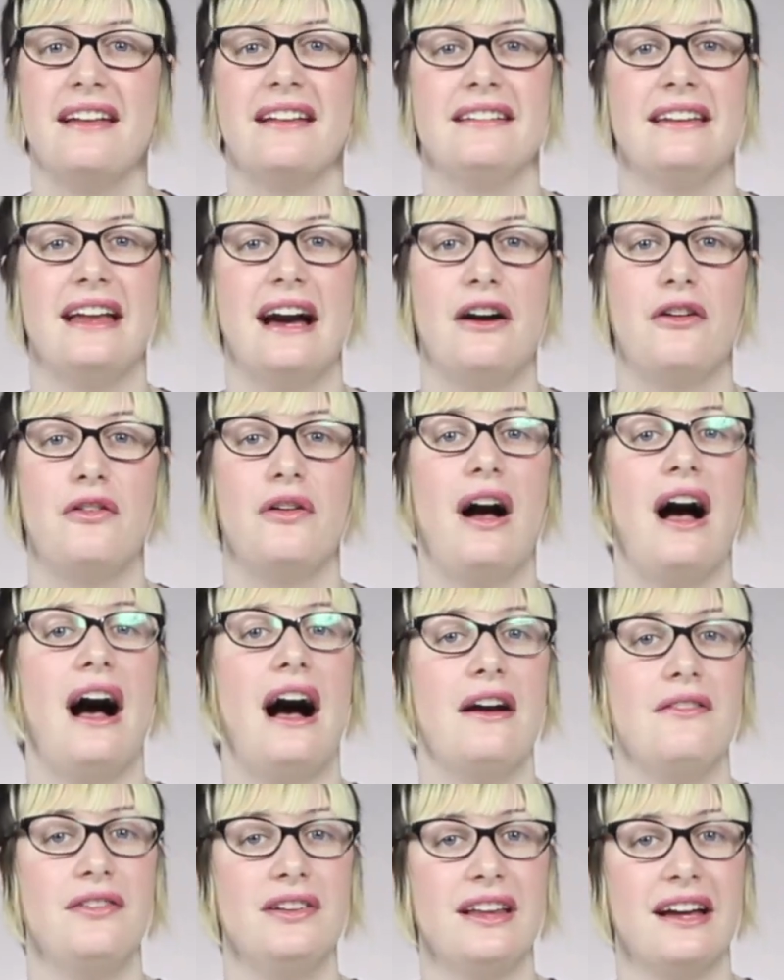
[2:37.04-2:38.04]
Now,
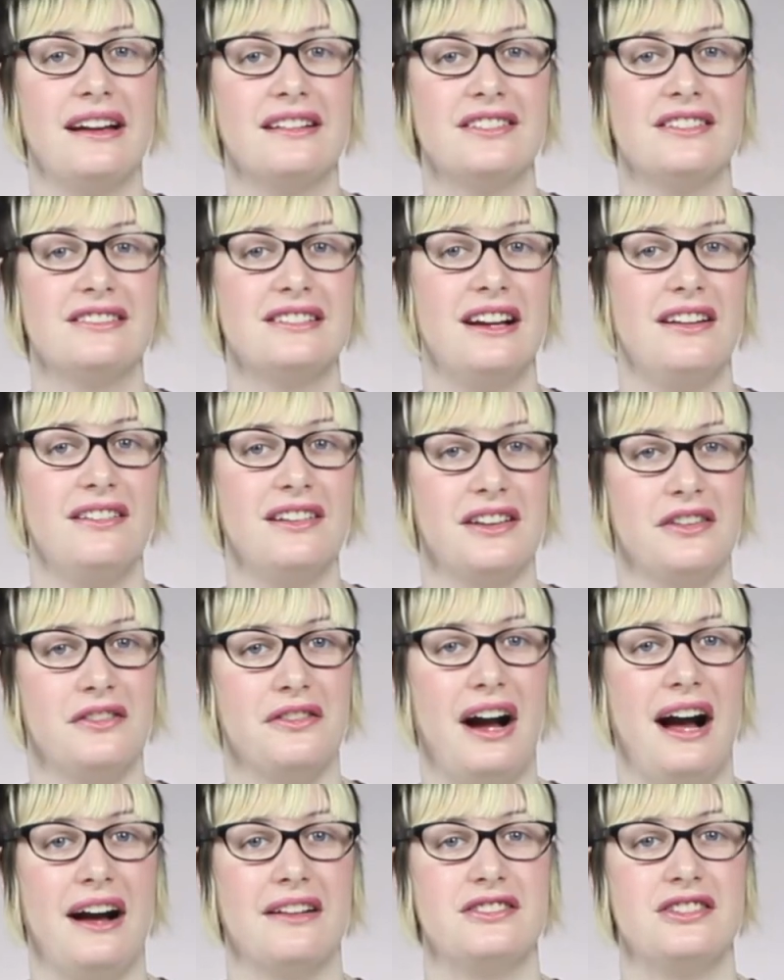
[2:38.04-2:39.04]
I would like to tell you
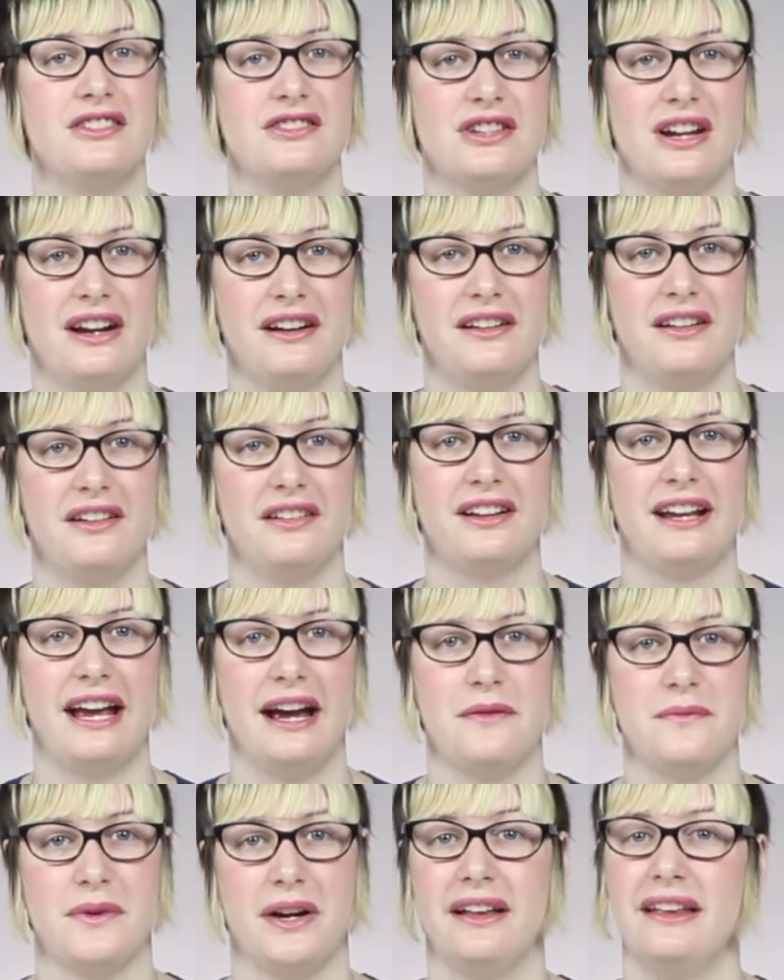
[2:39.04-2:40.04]
how to share your
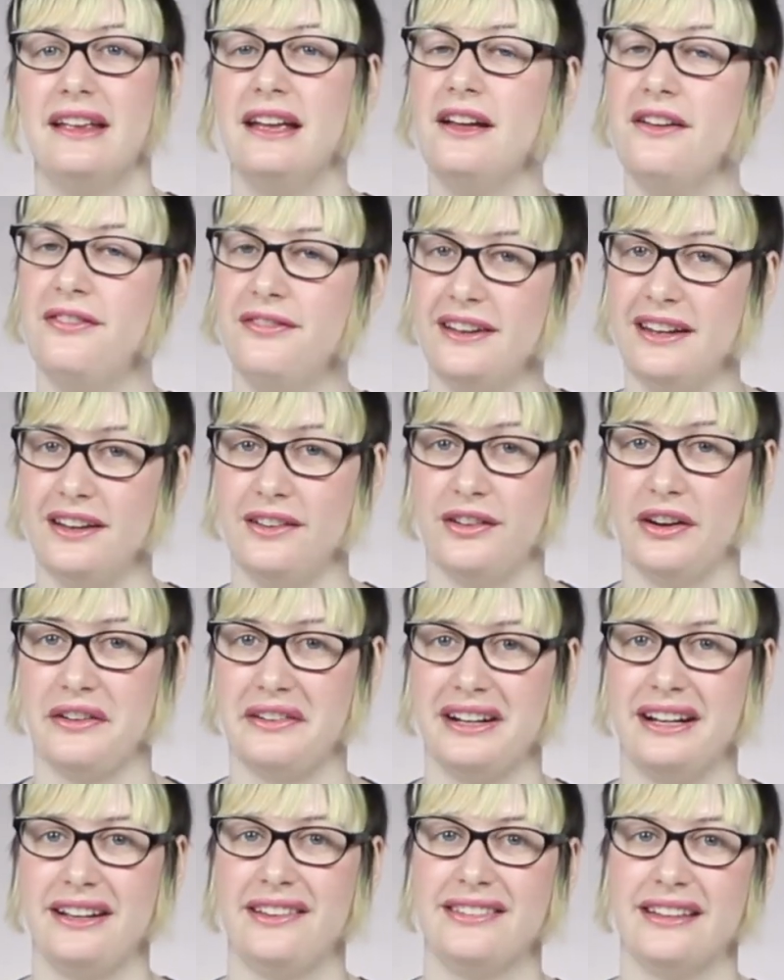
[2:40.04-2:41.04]
camera if it is
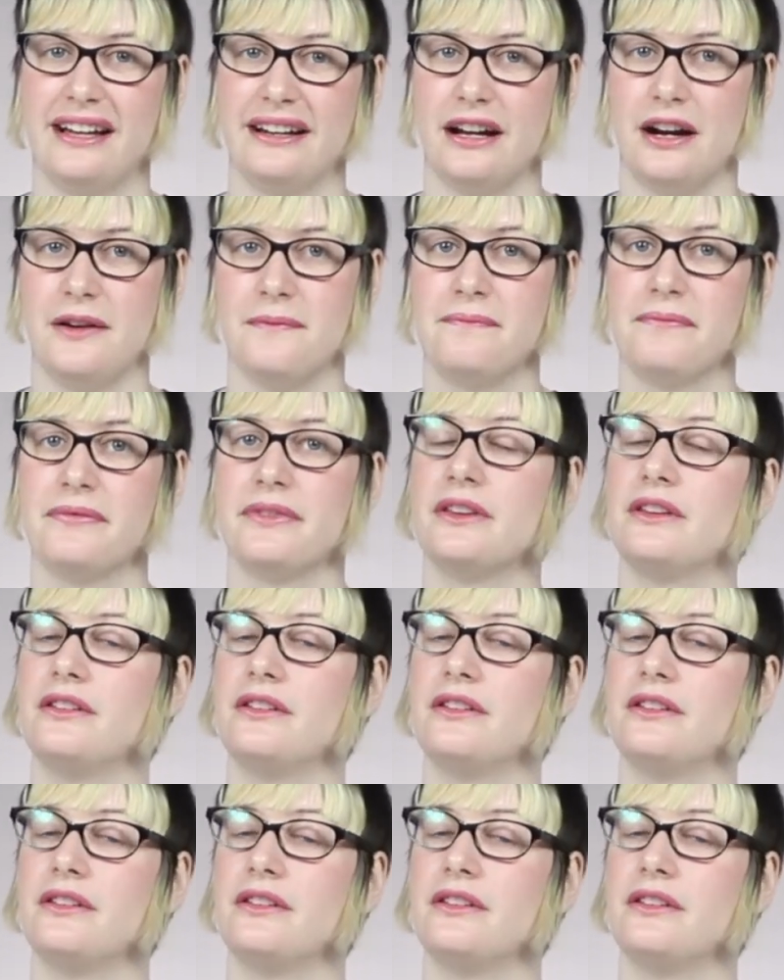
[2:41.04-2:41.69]
already set up.